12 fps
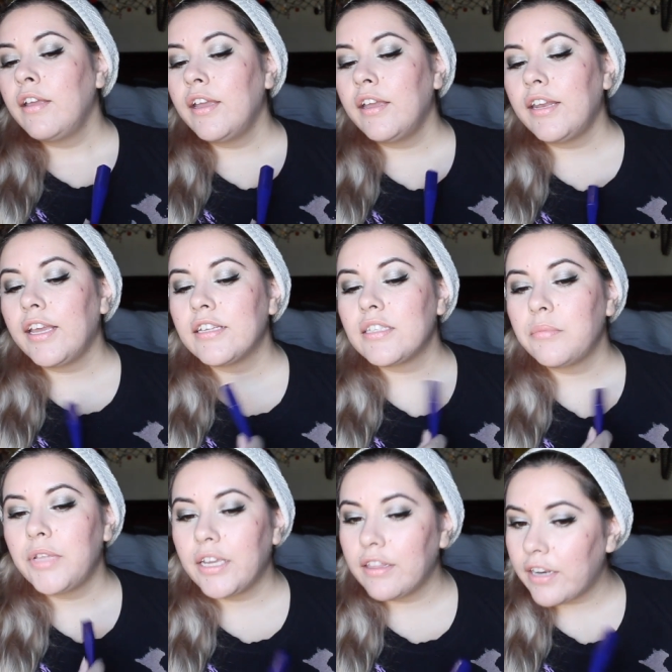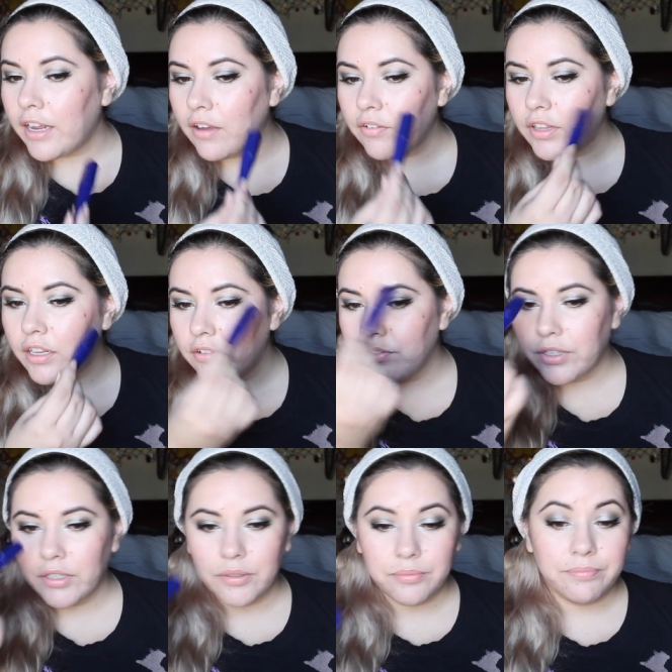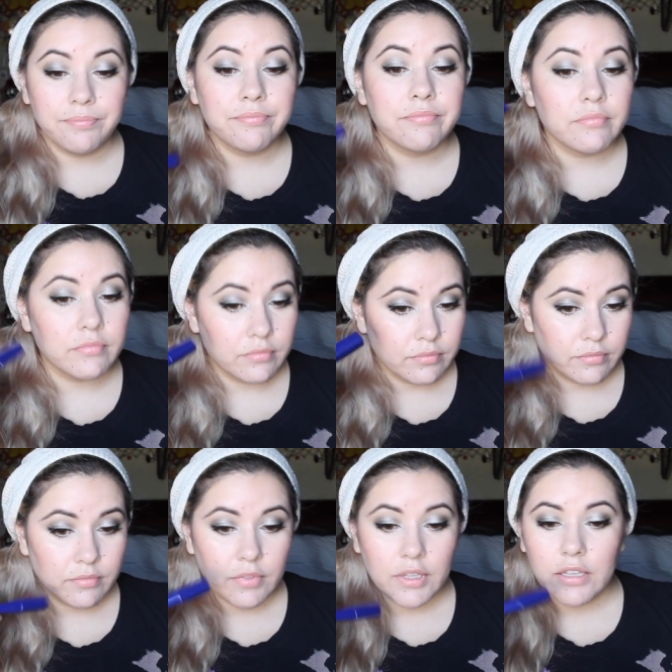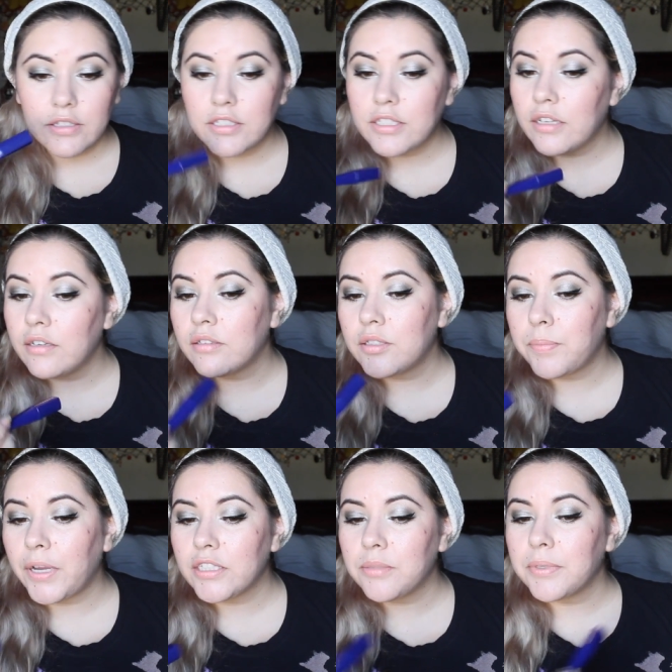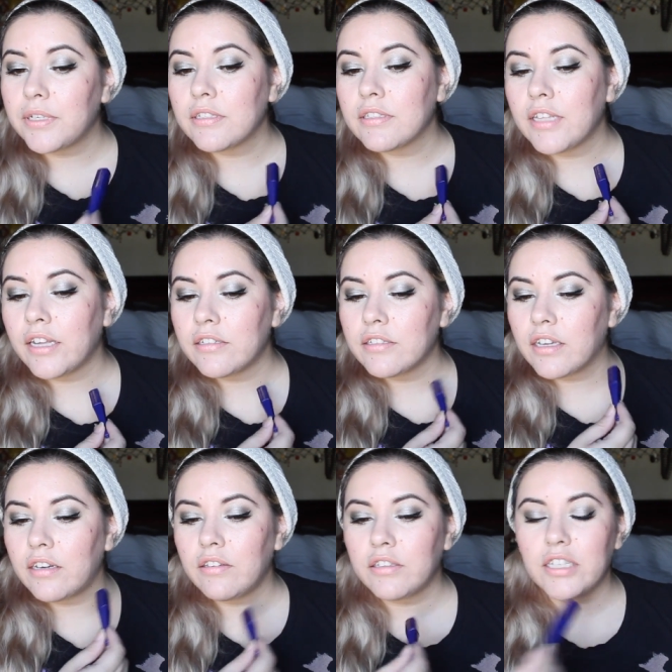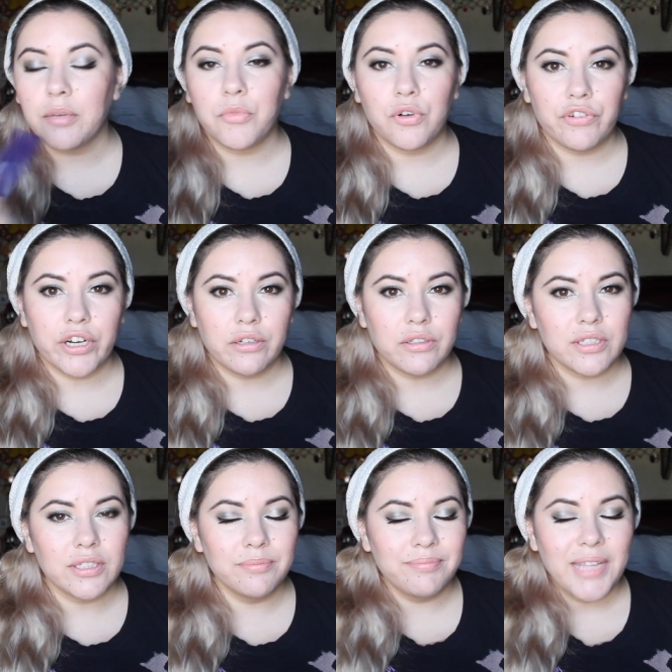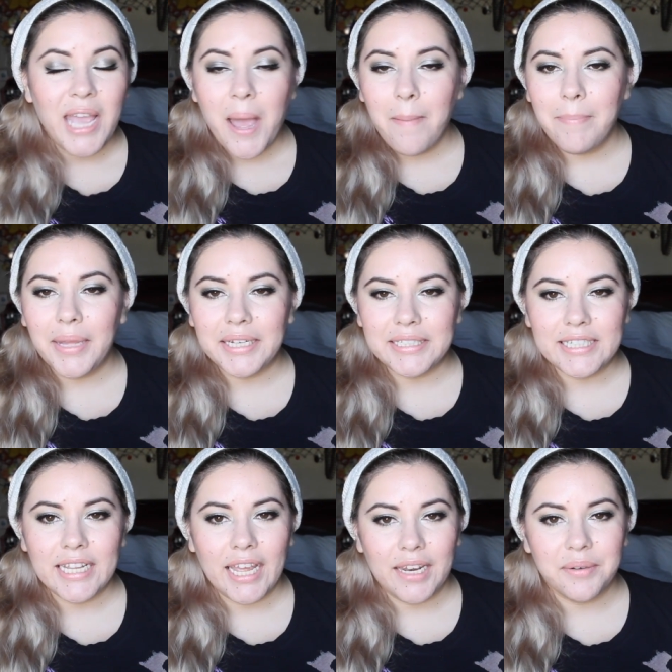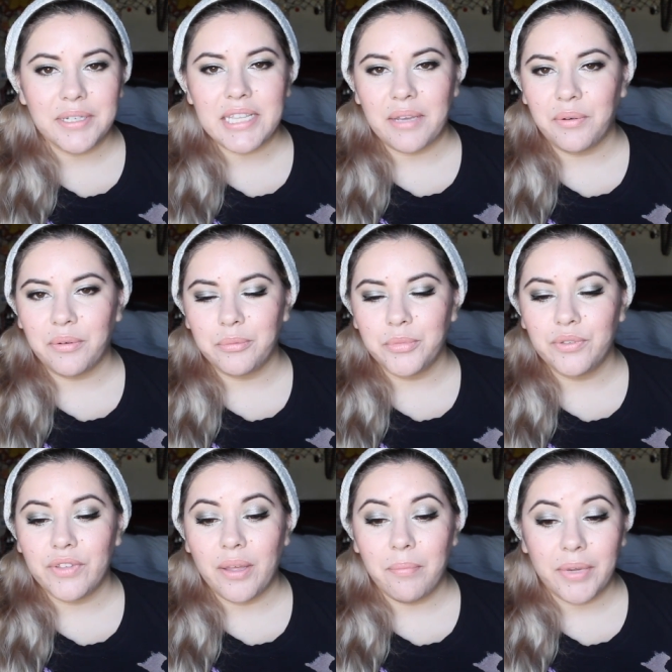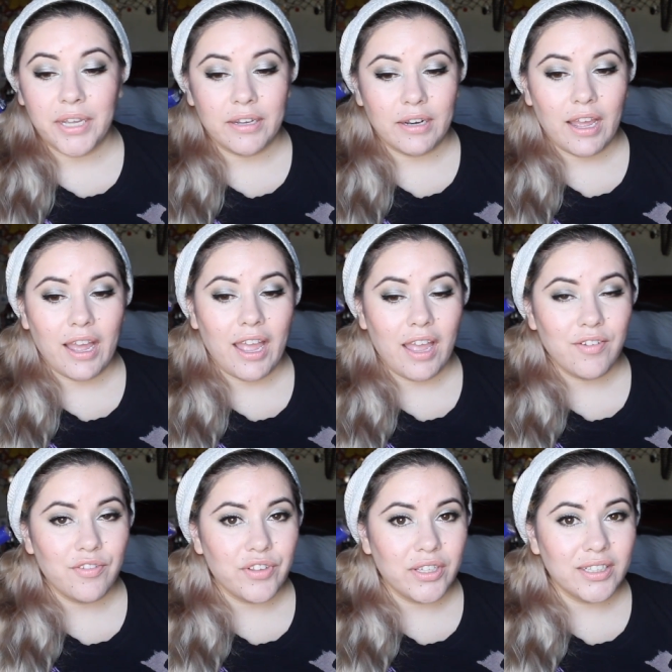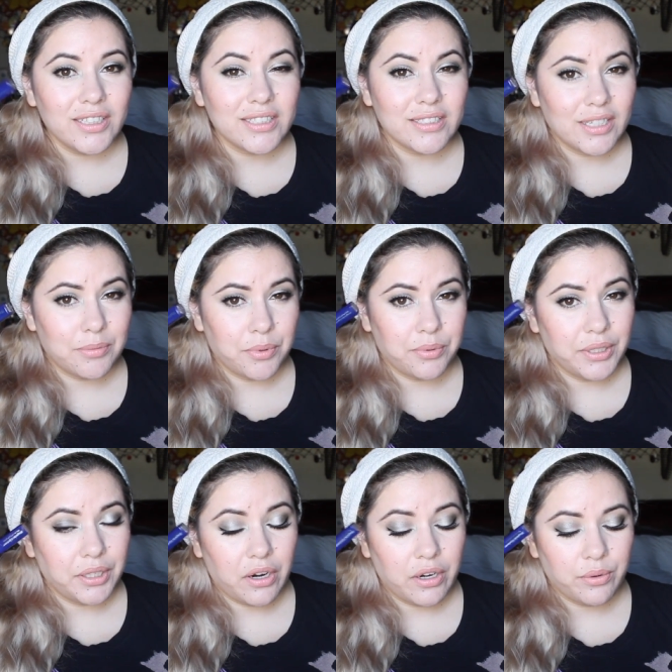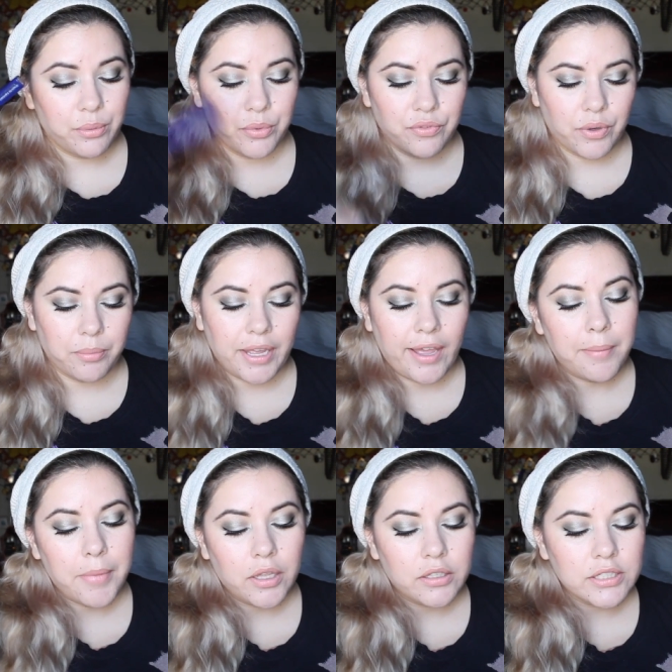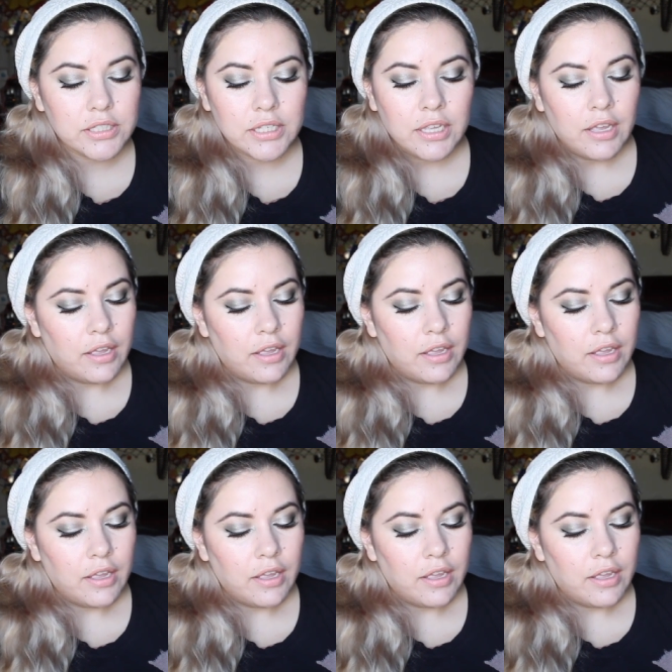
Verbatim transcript: And I guess I'm lucky that I have a lot of sun spots, because that just kind of looks like more freckles. But anyways, I will remove them, but I have a feeling this is going to be really hard to remove on my eyeballs.